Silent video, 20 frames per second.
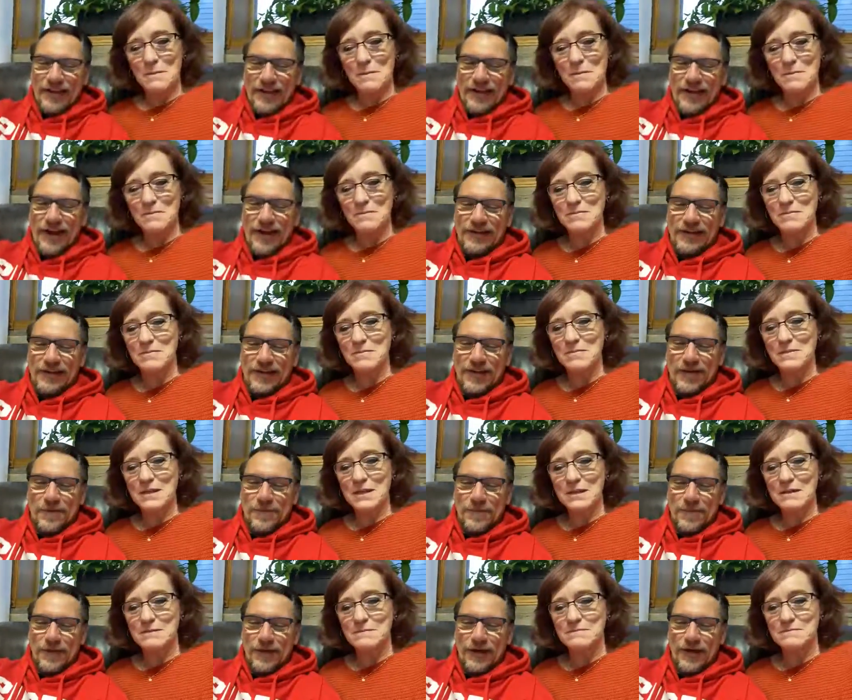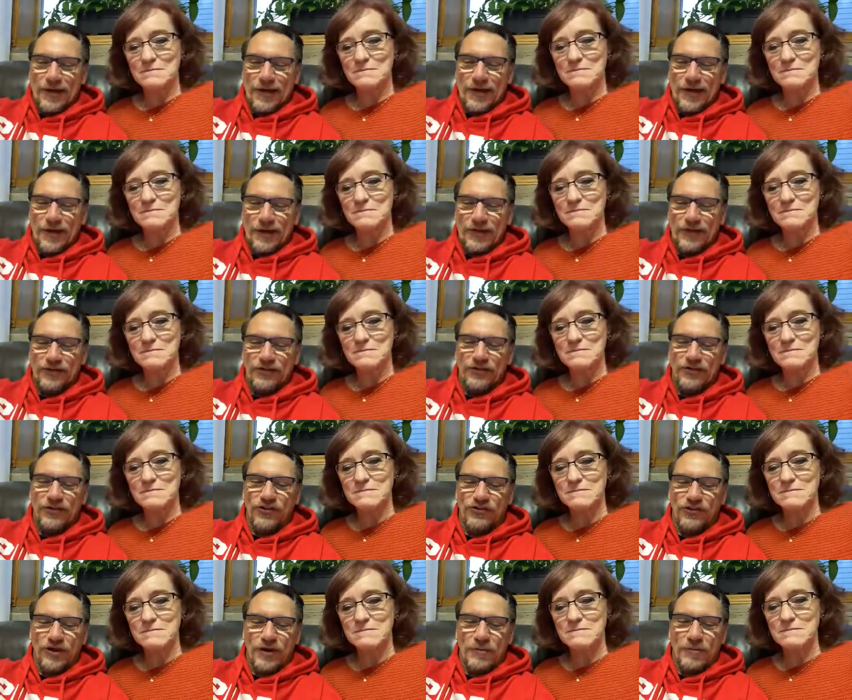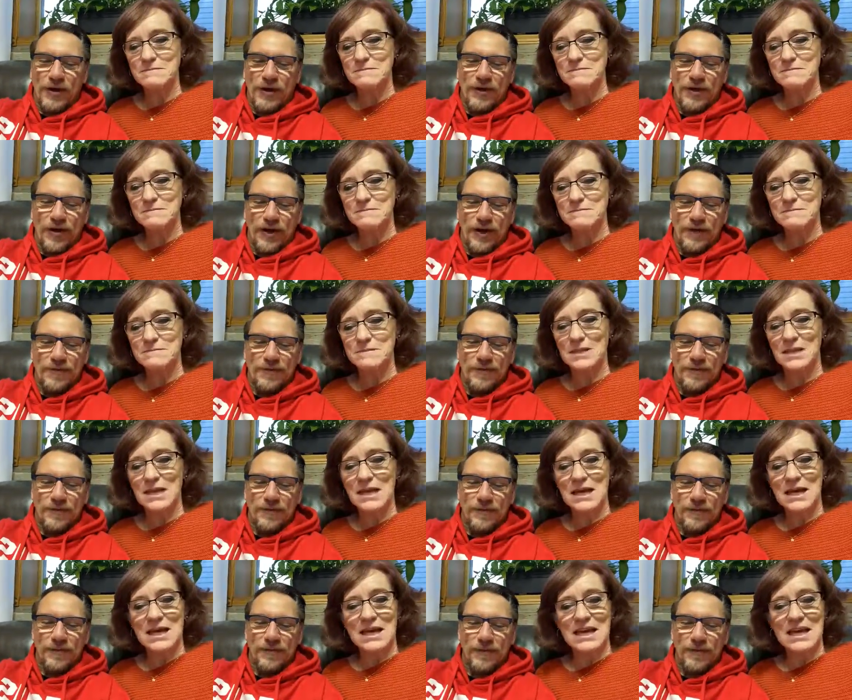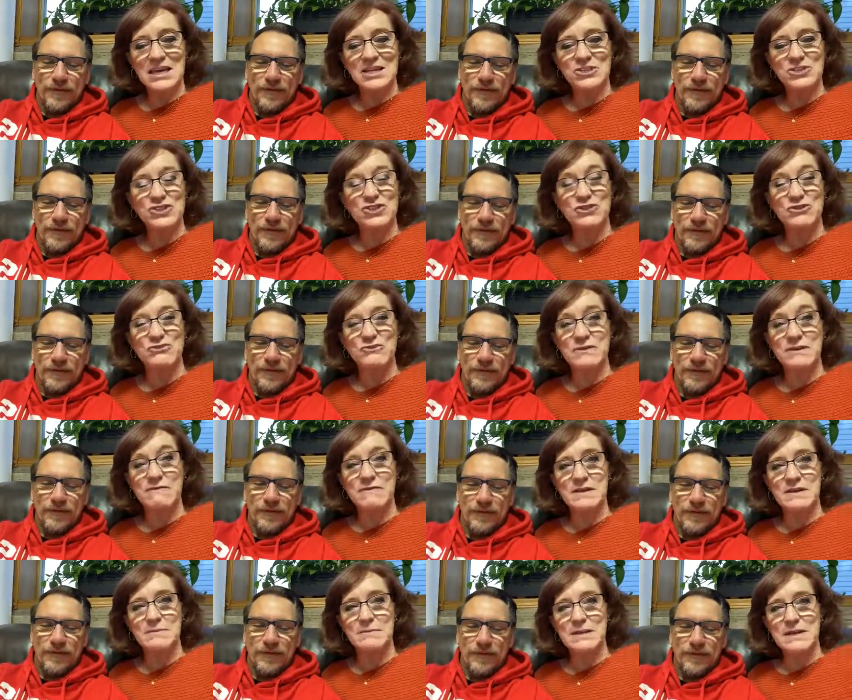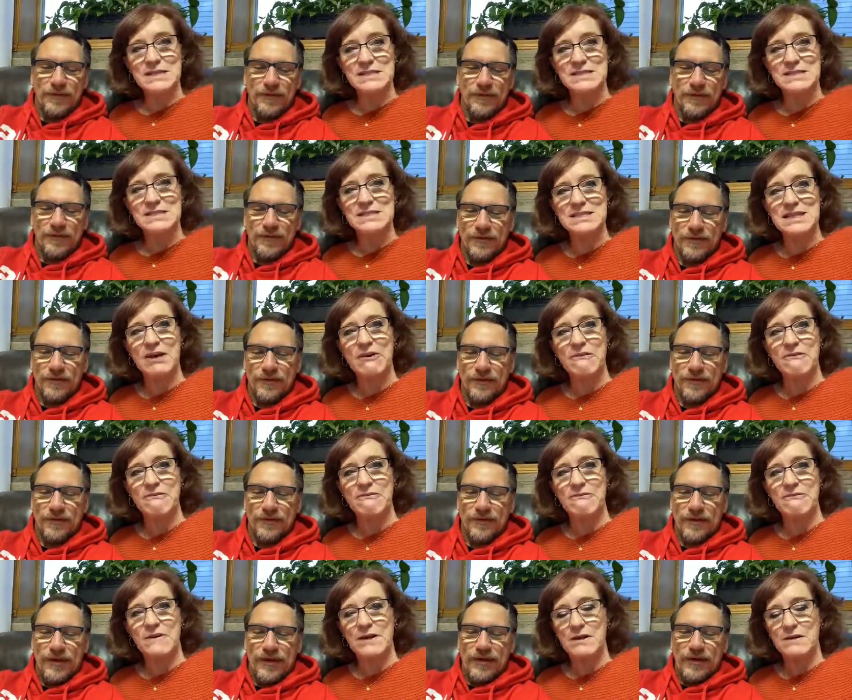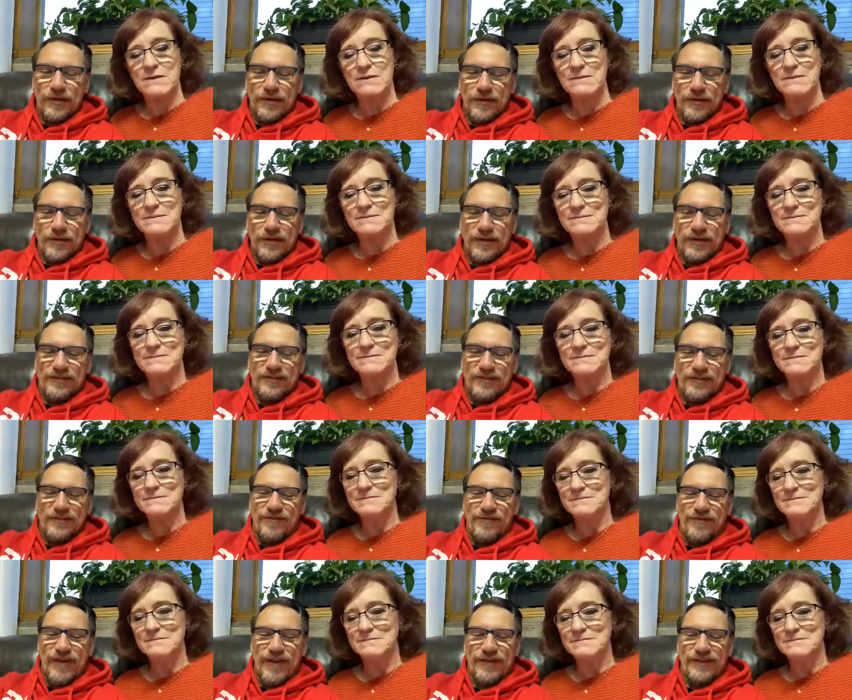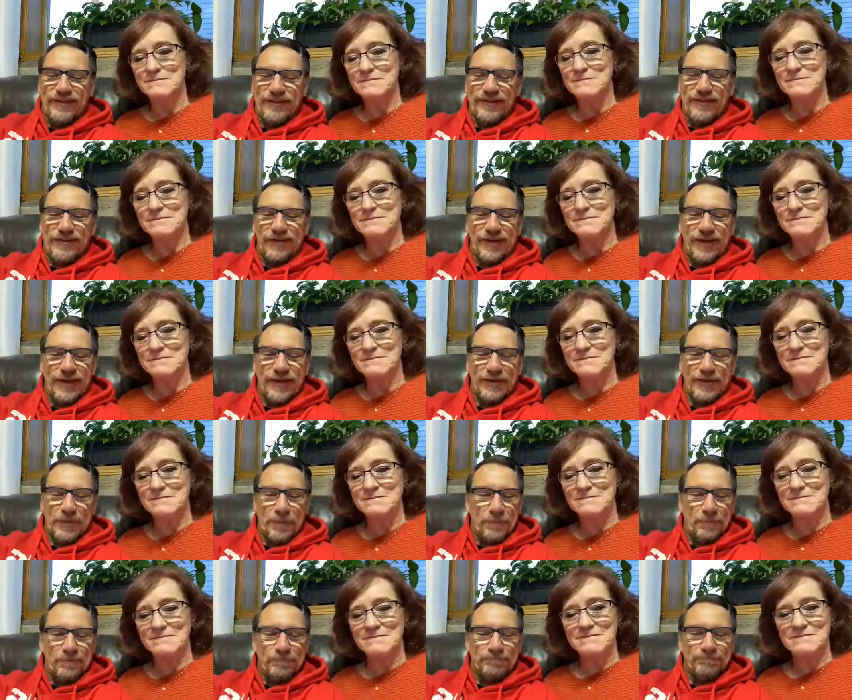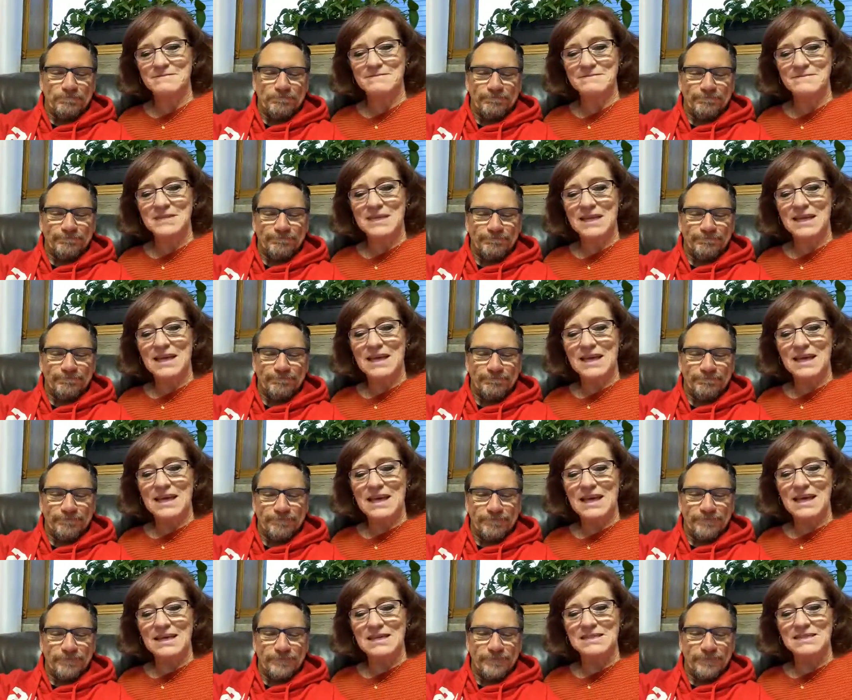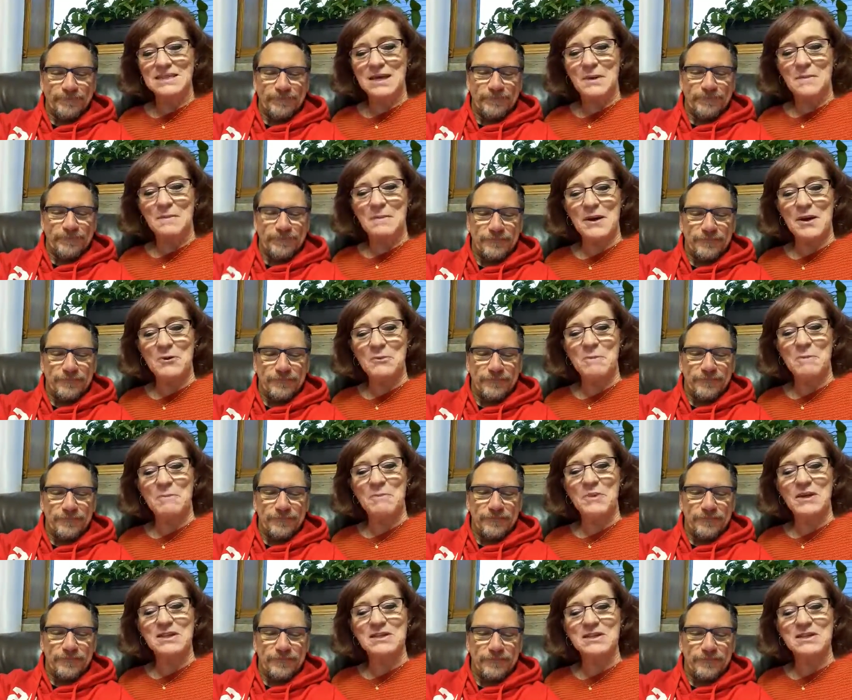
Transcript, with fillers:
Speaker 1: the godly uh, is initiated by God,
Speaker 2: is driven by self,
Speaker 1: is advancing the kingdom,
Speaker 2: is about